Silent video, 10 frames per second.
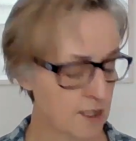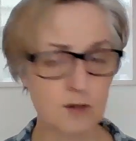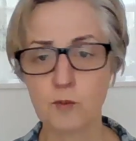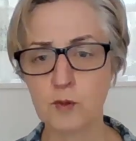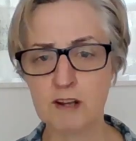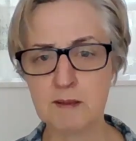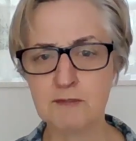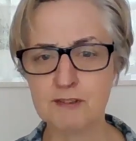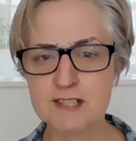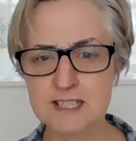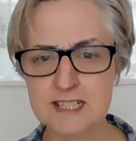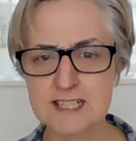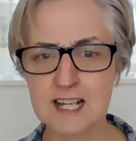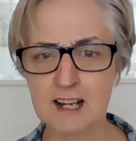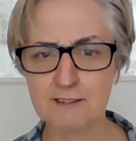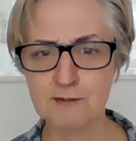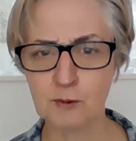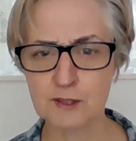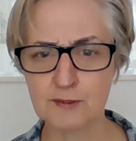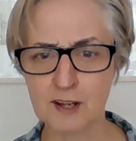So we're aiming for a CDI
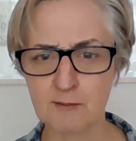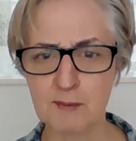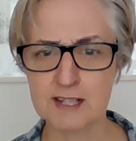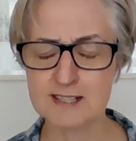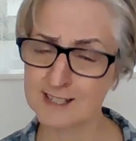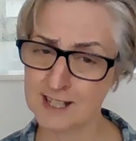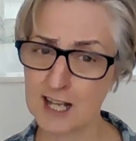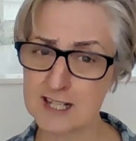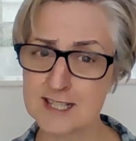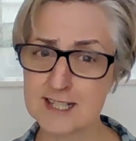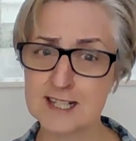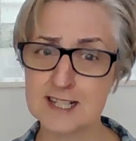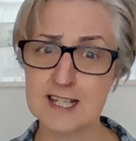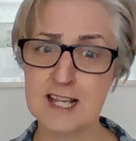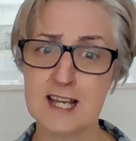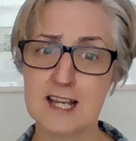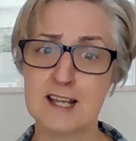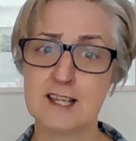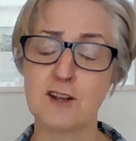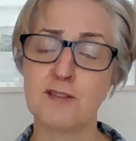45 minutes, and ideally,
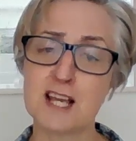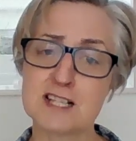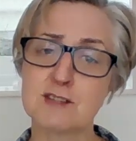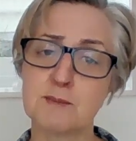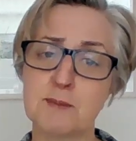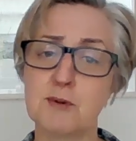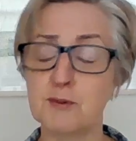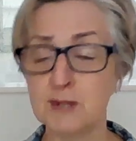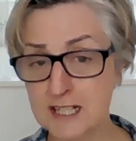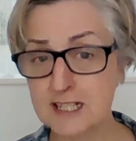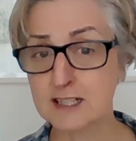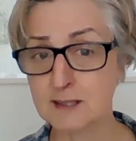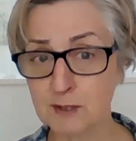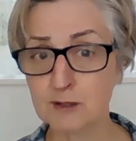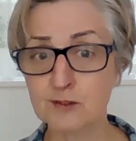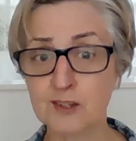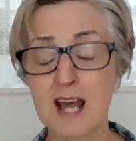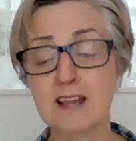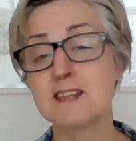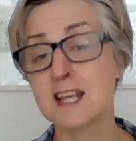that's for the people who need it the most,
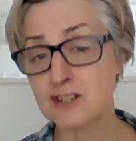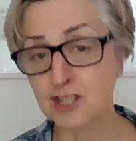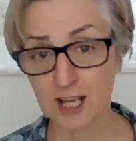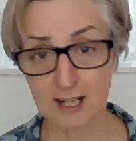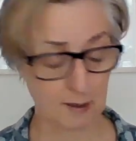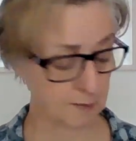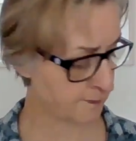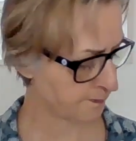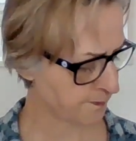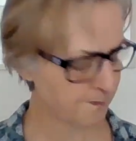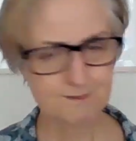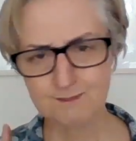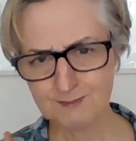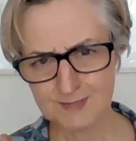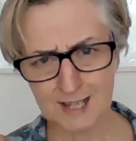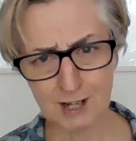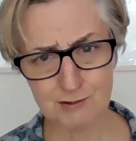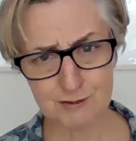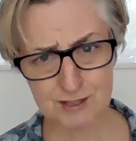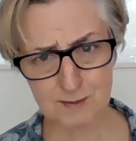and then check up.
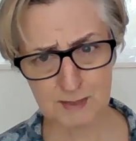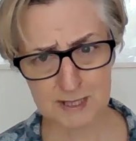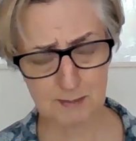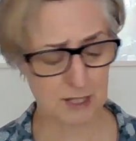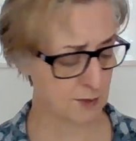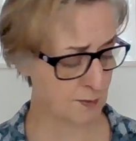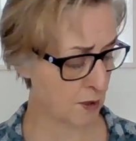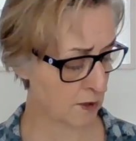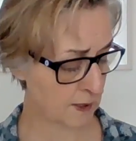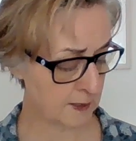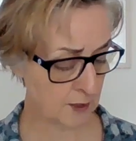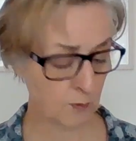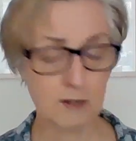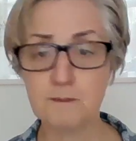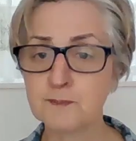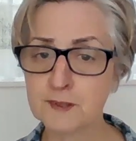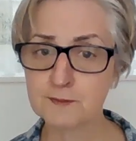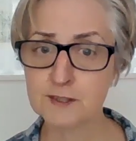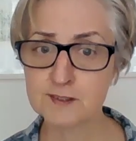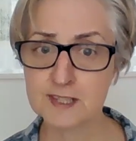How do you still meet the benchmark? Well, the
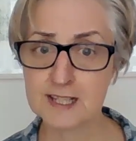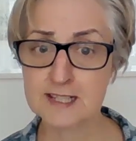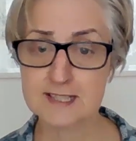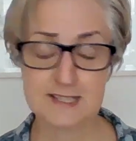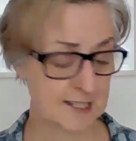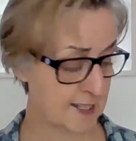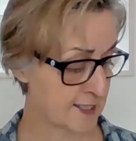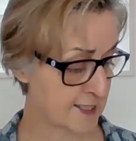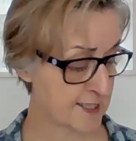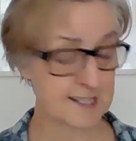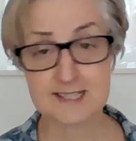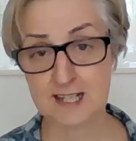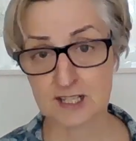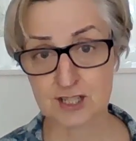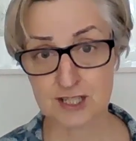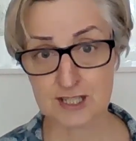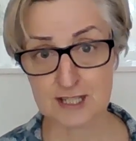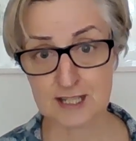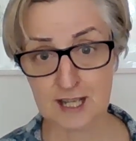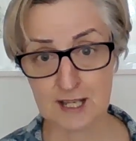first thing is, as I said, is
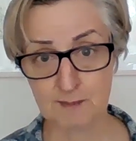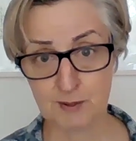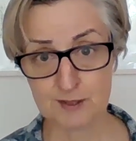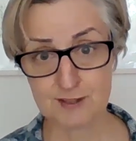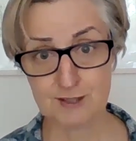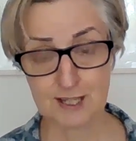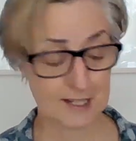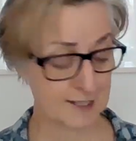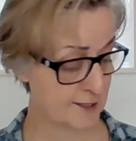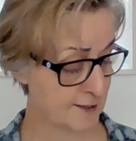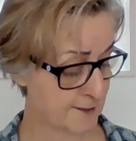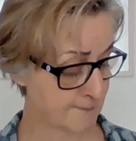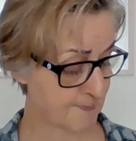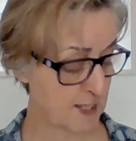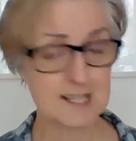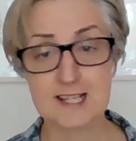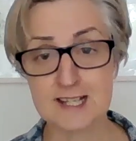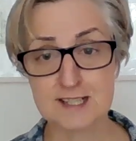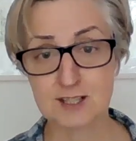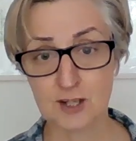actually personal guidance
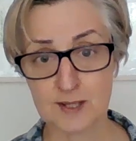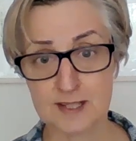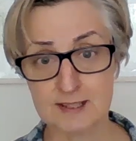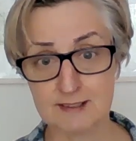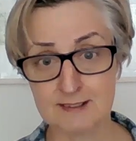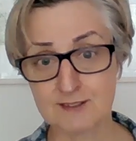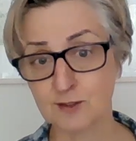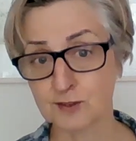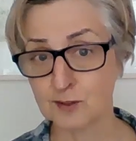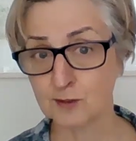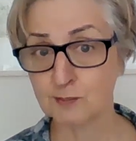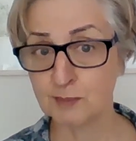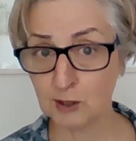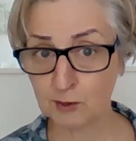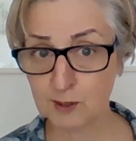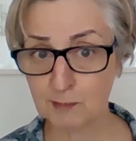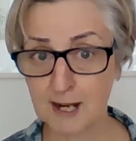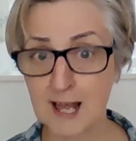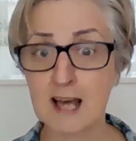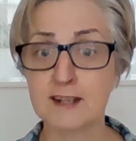is going sort of beyond the
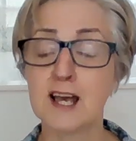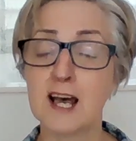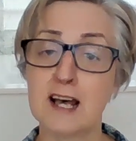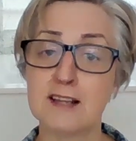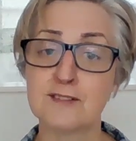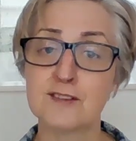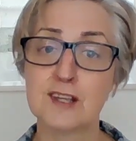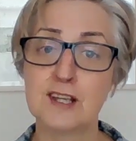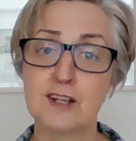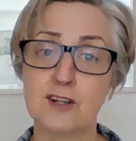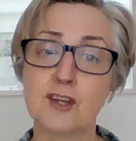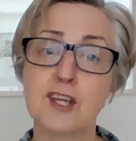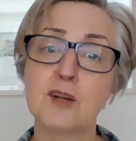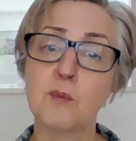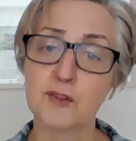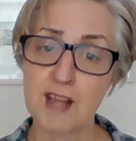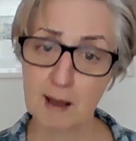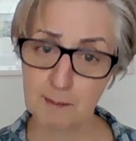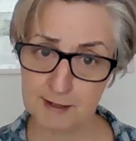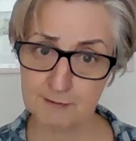plan and looking at what's
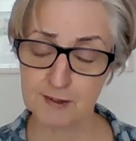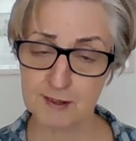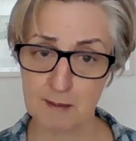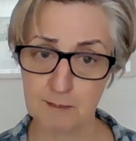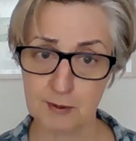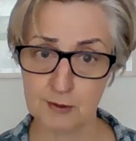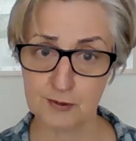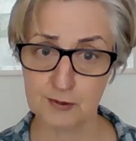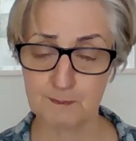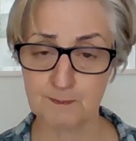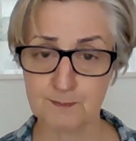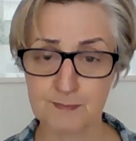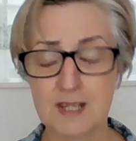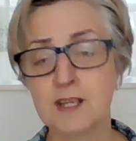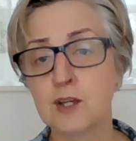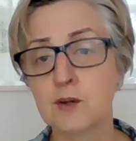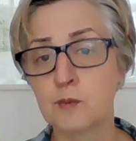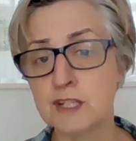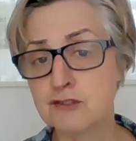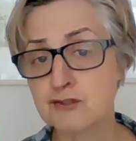happening for that person.
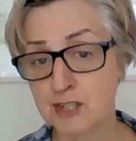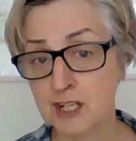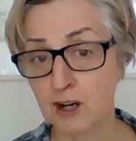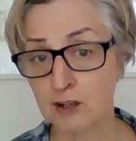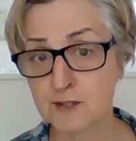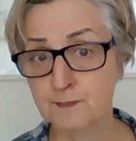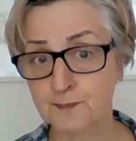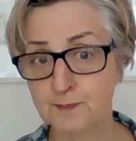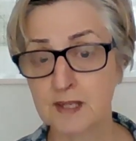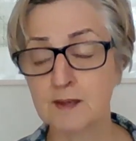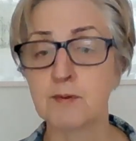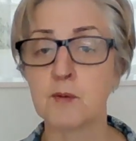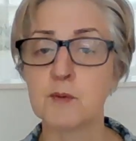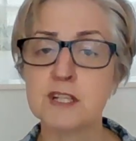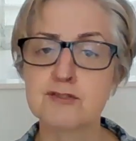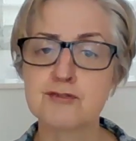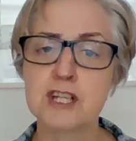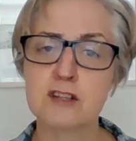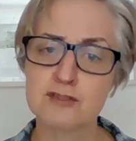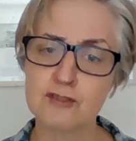We need to triage, but we need to
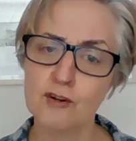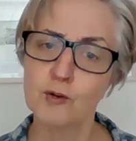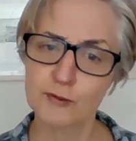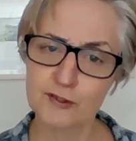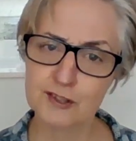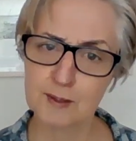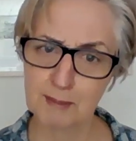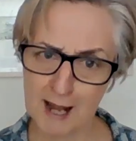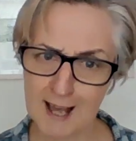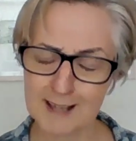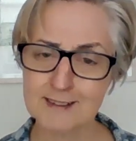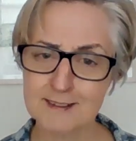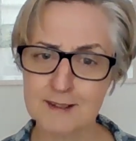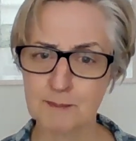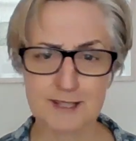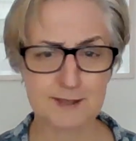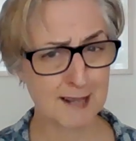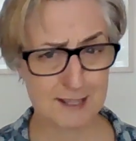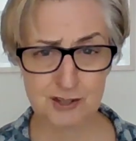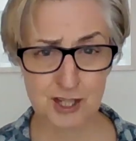triage not according to the plan, because
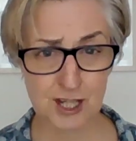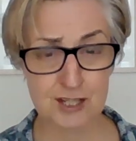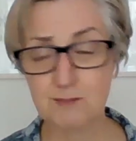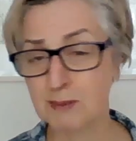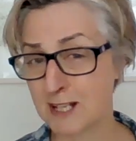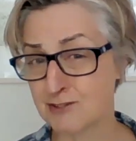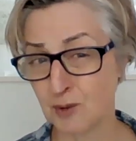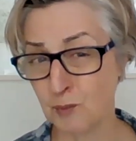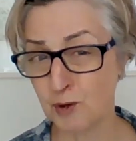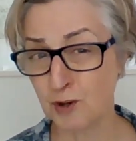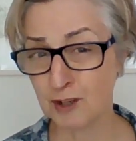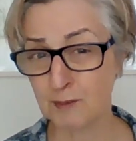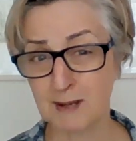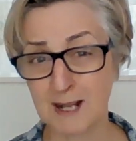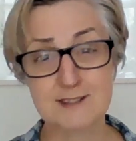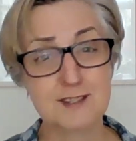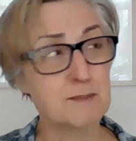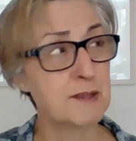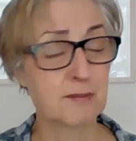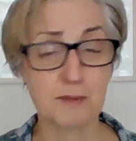plans change, plans don't work, plans
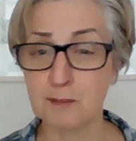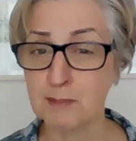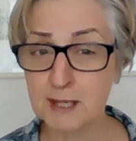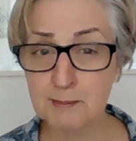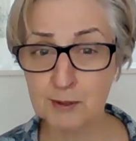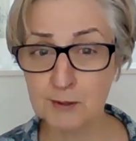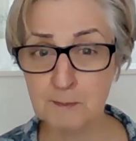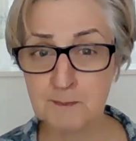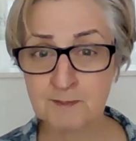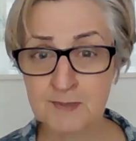can be from other people.